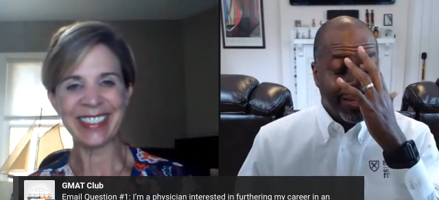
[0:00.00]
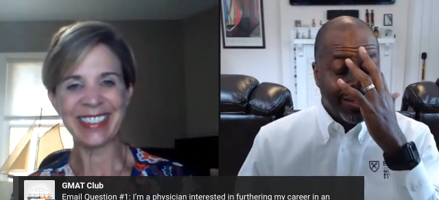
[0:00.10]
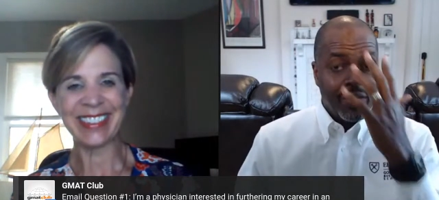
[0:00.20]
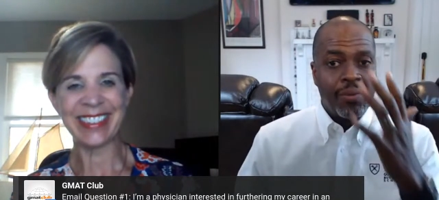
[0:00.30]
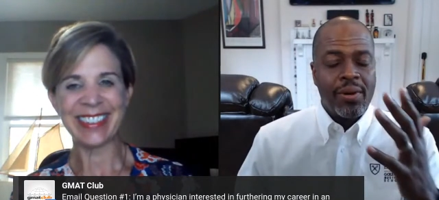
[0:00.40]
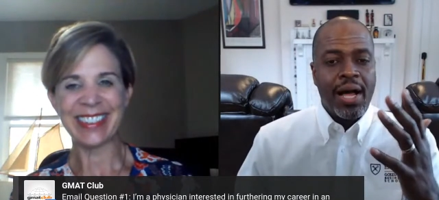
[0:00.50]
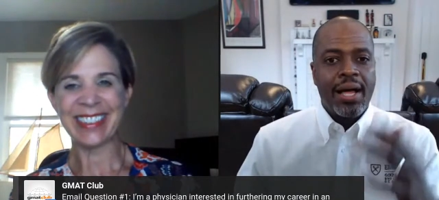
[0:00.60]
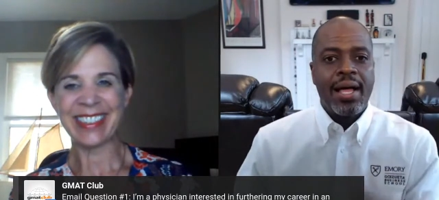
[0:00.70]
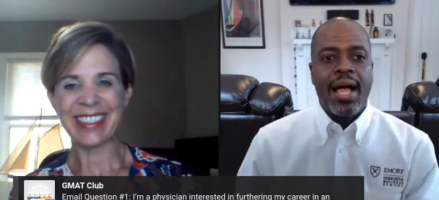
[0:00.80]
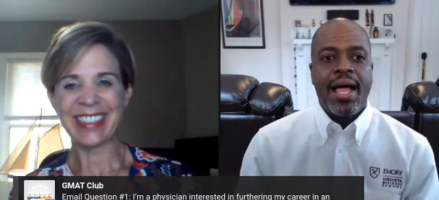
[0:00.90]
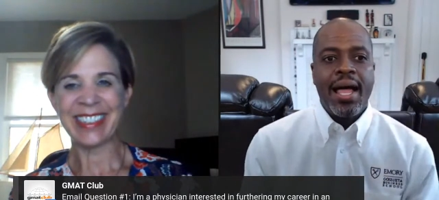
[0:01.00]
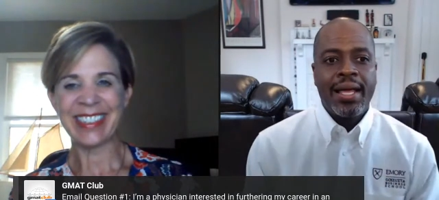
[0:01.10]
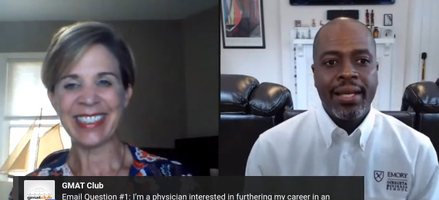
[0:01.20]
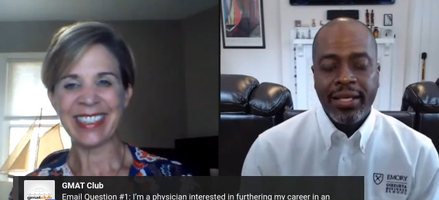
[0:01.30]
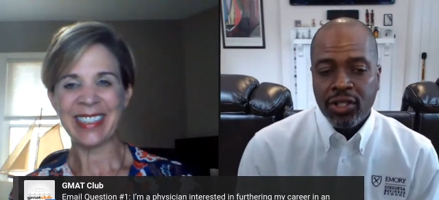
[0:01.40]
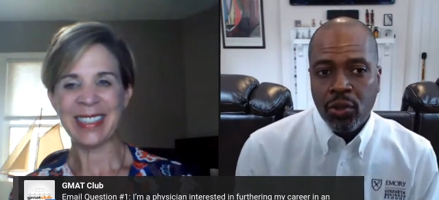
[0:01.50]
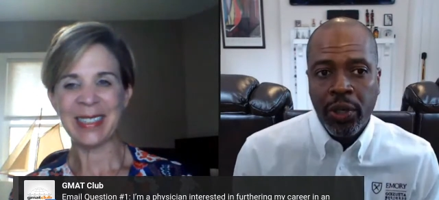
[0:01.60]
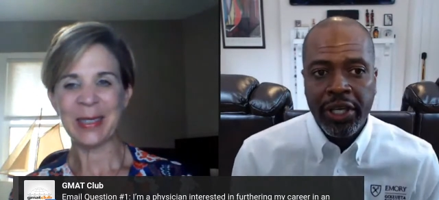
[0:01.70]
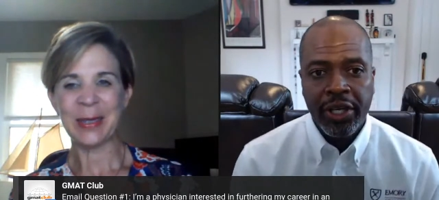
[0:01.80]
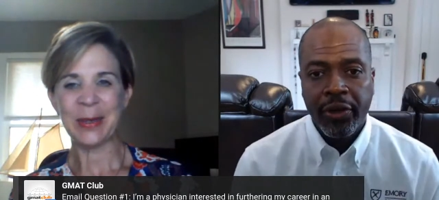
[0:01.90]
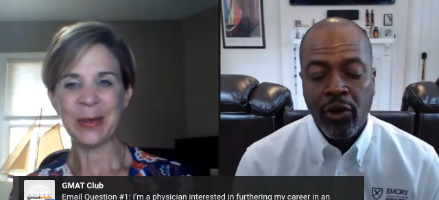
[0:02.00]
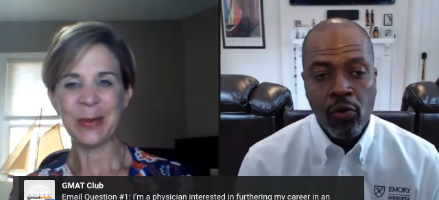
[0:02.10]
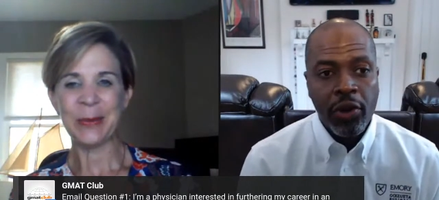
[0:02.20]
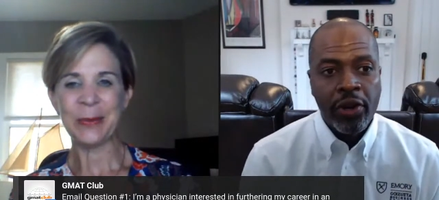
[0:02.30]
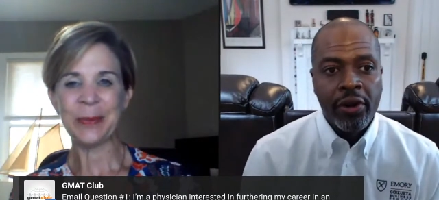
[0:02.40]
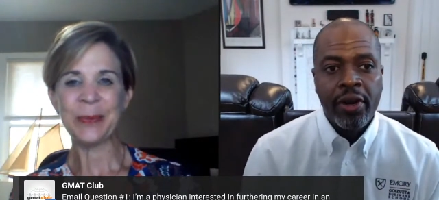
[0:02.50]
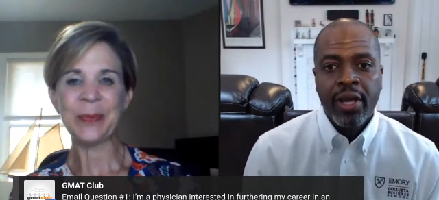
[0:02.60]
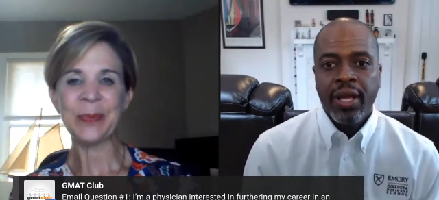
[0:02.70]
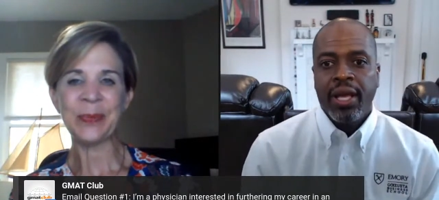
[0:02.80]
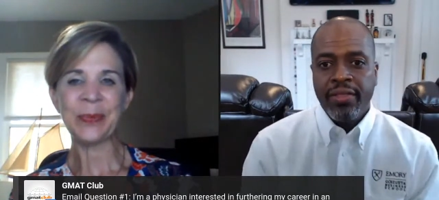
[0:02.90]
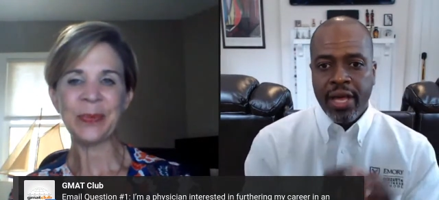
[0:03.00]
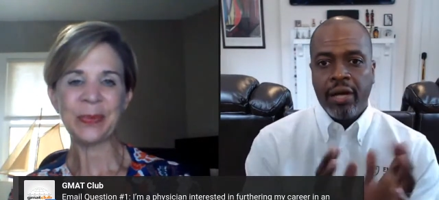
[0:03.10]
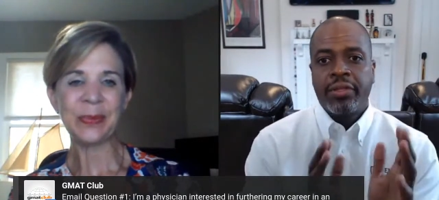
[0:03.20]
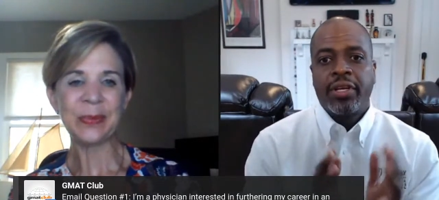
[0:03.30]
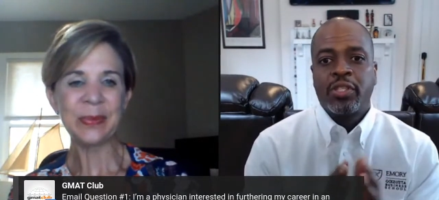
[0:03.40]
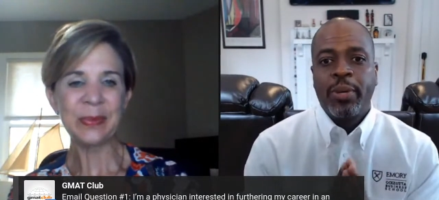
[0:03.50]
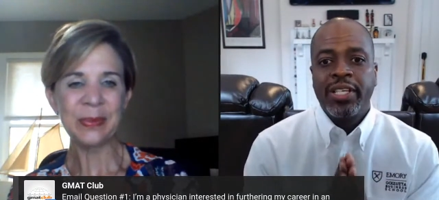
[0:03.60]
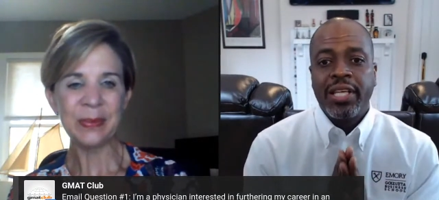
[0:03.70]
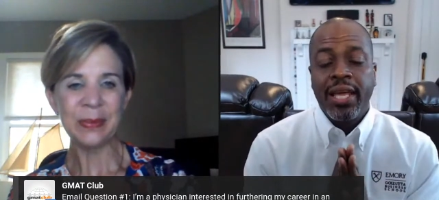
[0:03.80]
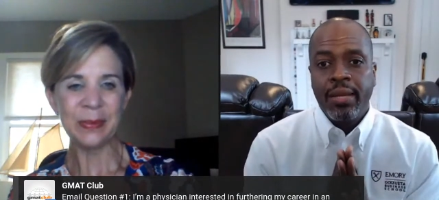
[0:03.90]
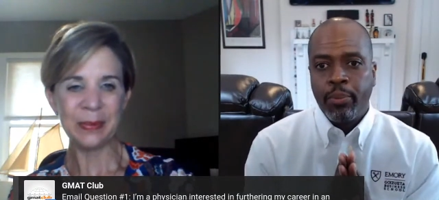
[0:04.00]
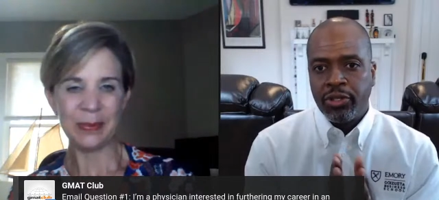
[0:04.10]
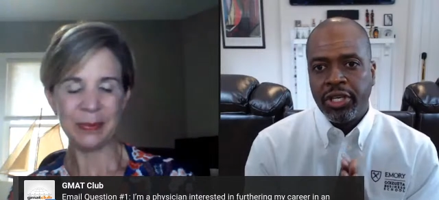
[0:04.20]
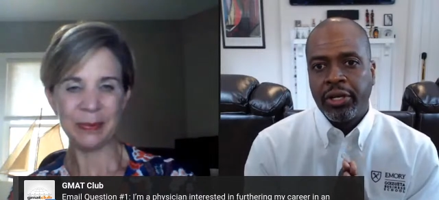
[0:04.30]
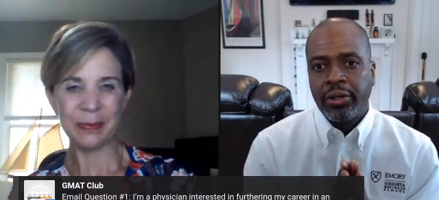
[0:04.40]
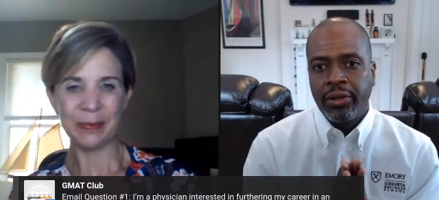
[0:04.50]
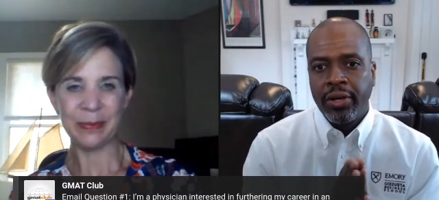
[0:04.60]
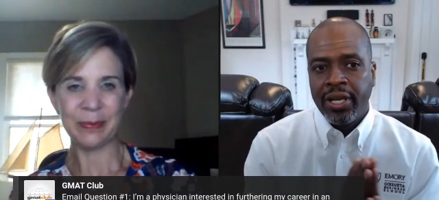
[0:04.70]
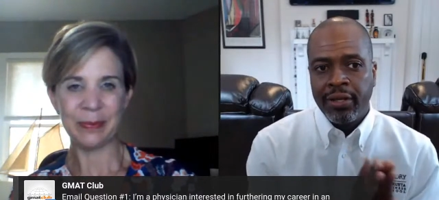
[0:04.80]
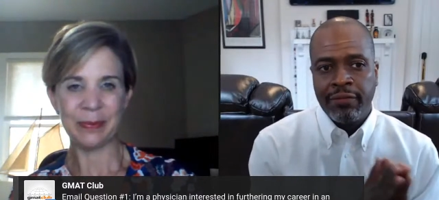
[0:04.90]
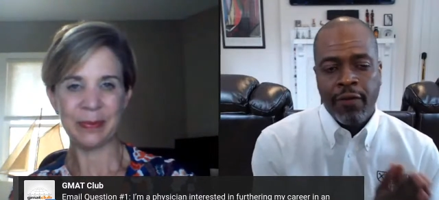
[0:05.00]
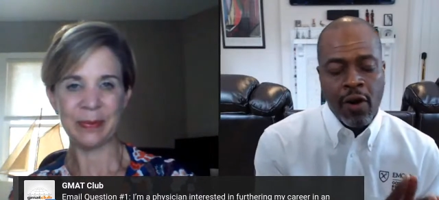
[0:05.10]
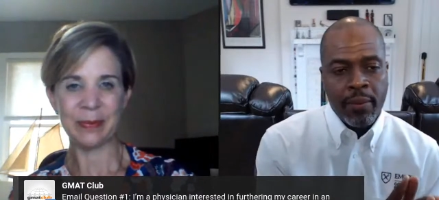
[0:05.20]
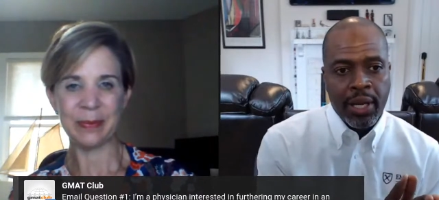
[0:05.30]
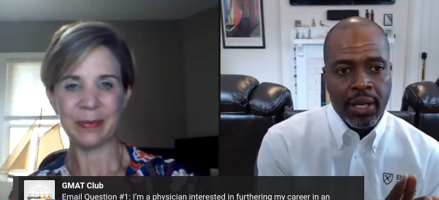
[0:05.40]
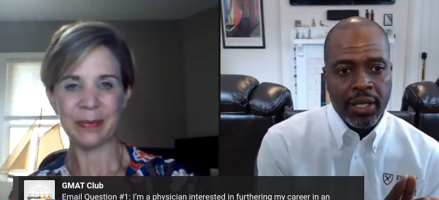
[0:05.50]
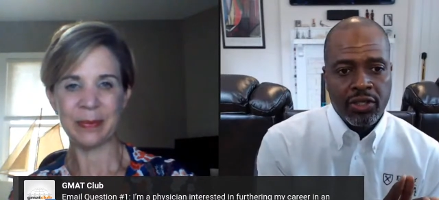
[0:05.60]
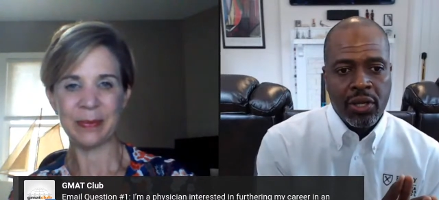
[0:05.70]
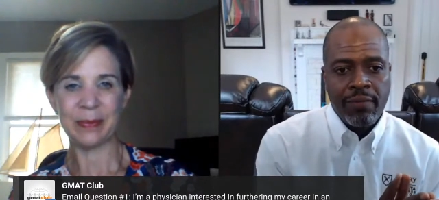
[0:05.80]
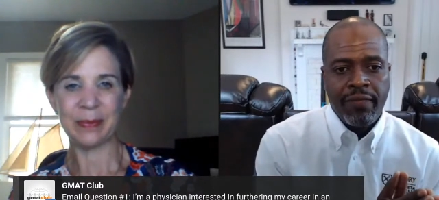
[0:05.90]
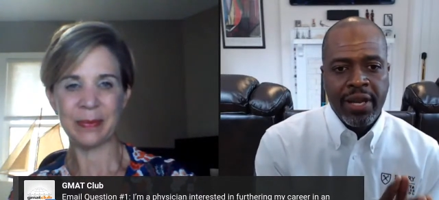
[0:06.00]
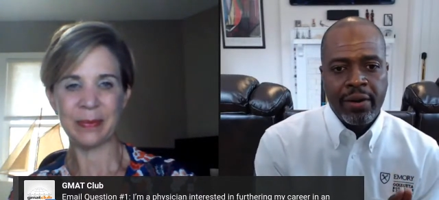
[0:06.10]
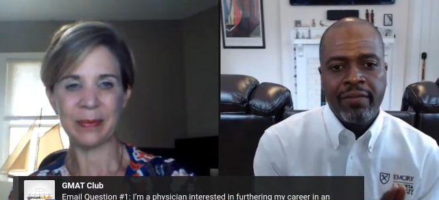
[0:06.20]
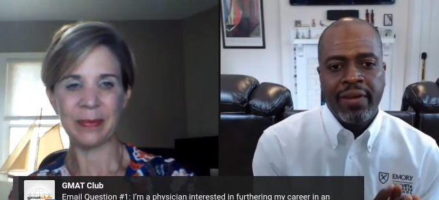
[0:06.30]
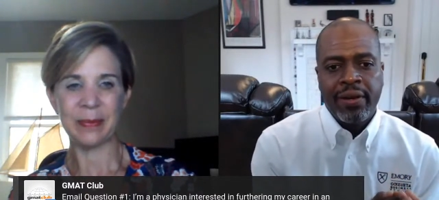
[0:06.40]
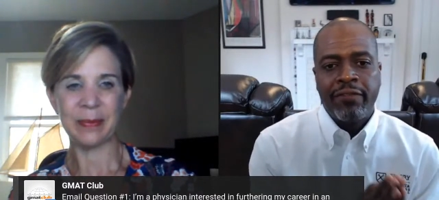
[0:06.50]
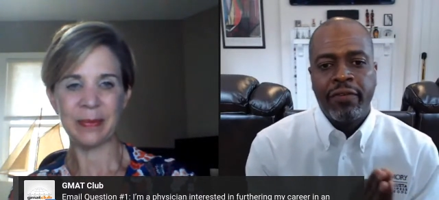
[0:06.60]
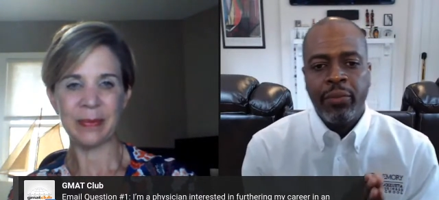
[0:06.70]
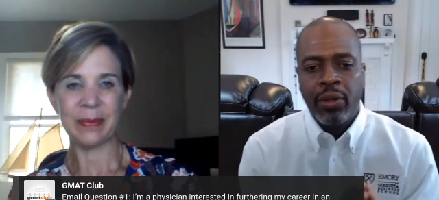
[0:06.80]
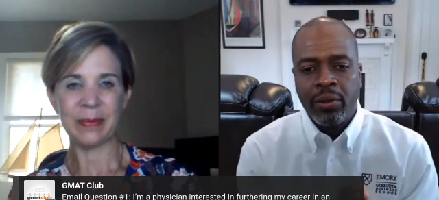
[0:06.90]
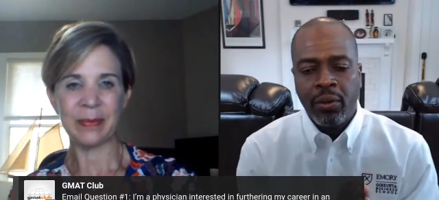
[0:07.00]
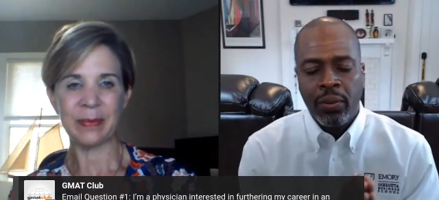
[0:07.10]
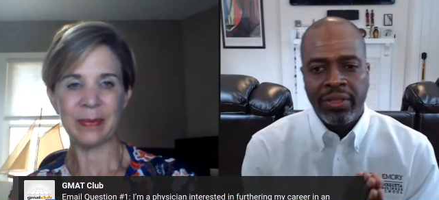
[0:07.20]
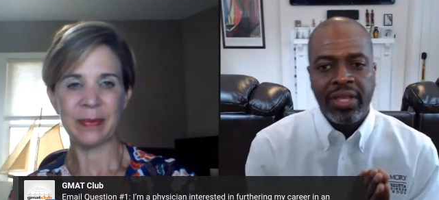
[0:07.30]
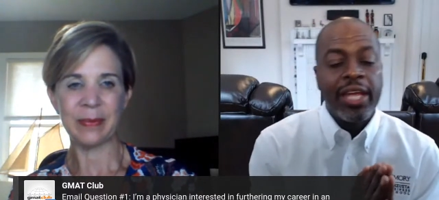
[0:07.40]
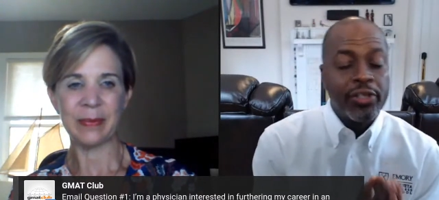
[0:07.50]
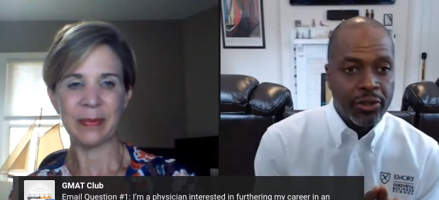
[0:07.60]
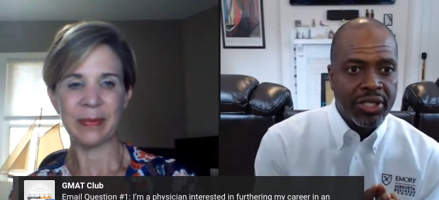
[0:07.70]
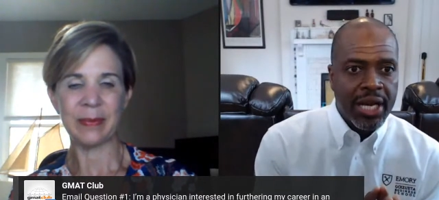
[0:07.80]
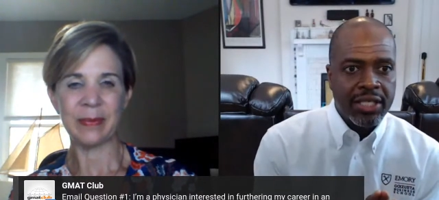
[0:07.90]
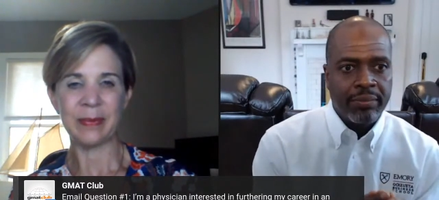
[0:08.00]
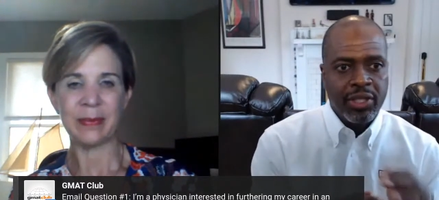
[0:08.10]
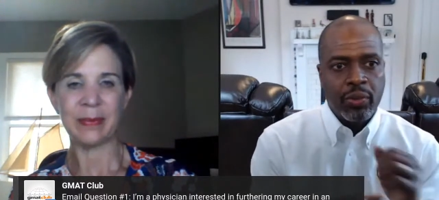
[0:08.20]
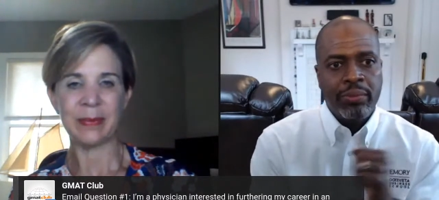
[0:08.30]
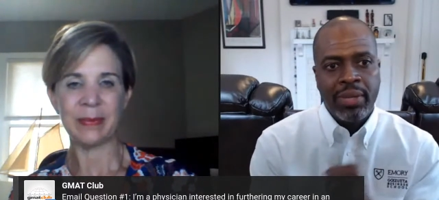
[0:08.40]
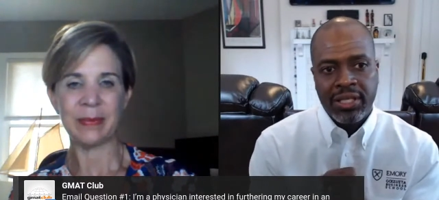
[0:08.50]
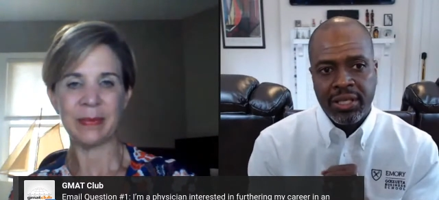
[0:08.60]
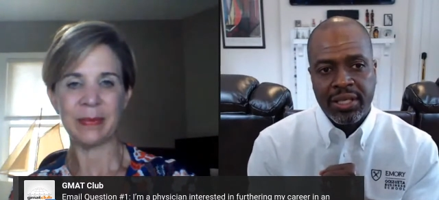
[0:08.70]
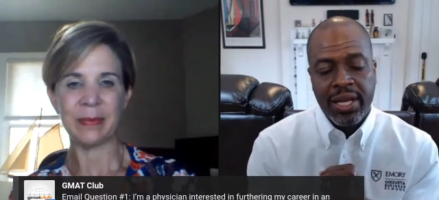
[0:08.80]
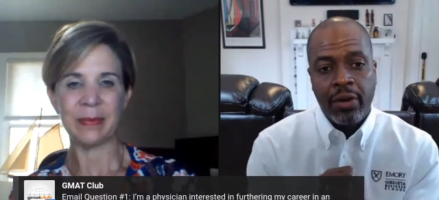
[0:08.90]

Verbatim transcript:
Speaker 1: You know, uh, I had a 20 year career in the healthcare space and in particular in pharma. And so I'm very, very familiar with the intersection between business and